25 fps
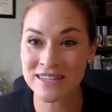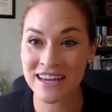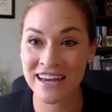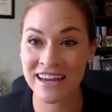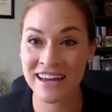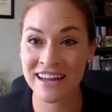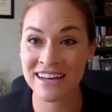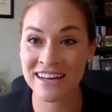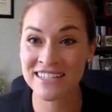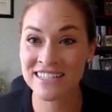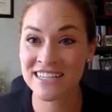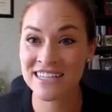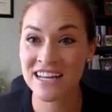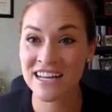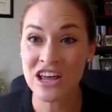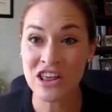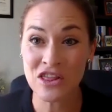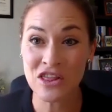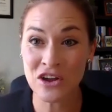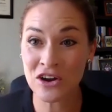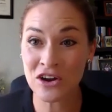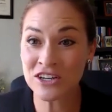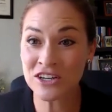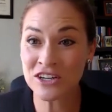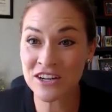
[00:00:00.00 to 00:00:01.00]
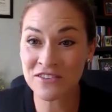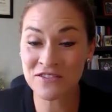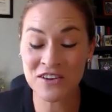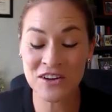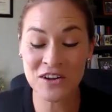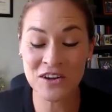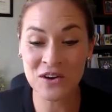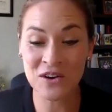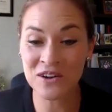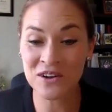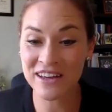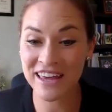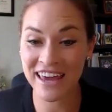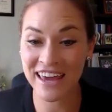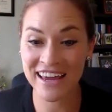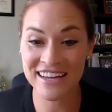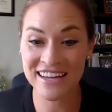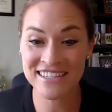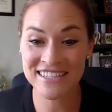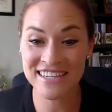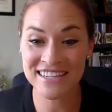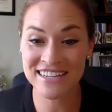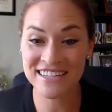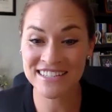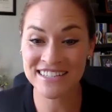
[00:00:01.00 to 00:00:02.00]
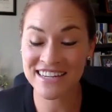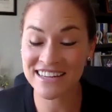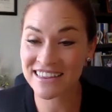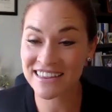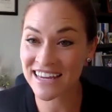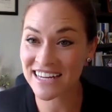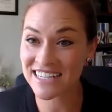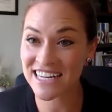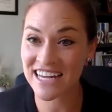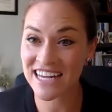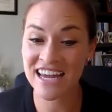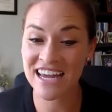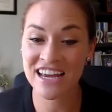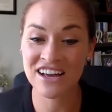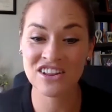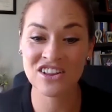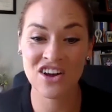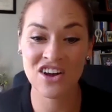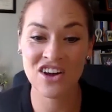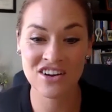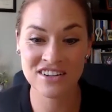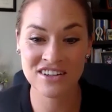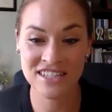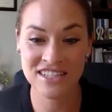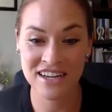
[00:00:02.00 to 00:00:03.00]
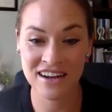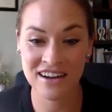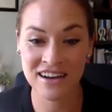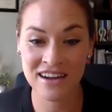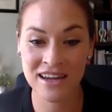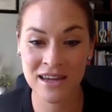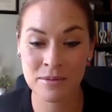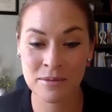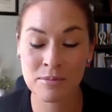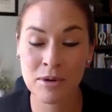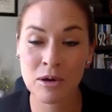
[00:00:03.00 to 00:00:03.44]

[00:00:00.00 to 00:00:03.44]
and there are difficult cases, and they take a long time.